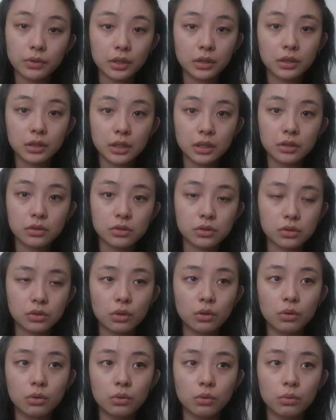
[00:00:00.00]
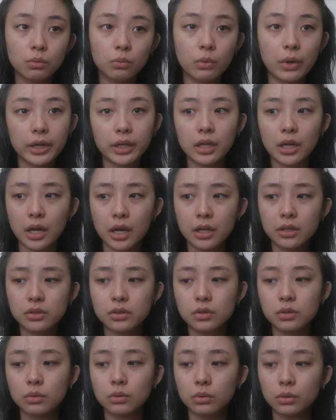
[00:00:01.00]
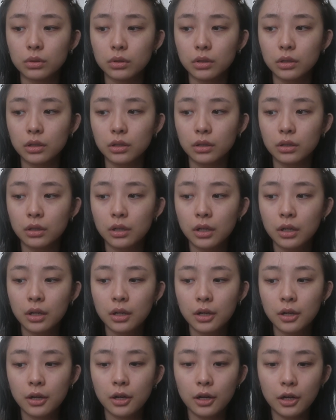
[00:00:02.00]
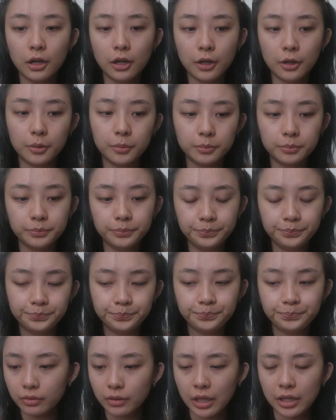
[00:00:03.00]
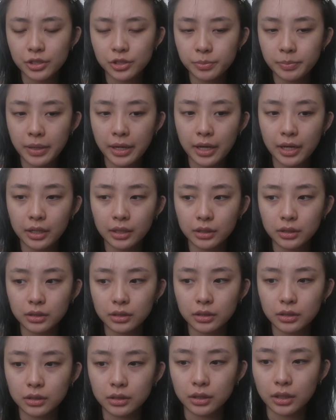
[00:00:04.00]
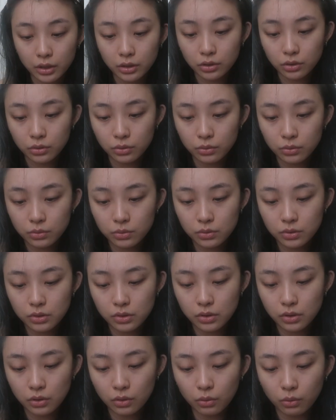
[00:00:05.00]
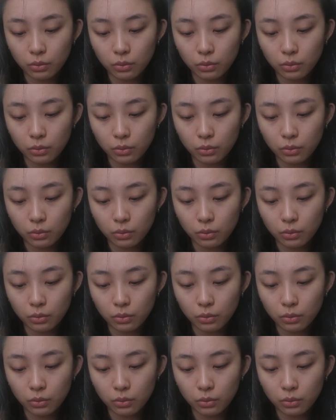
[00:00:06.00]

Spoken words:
friendly. There's no white cast or flashback. I use the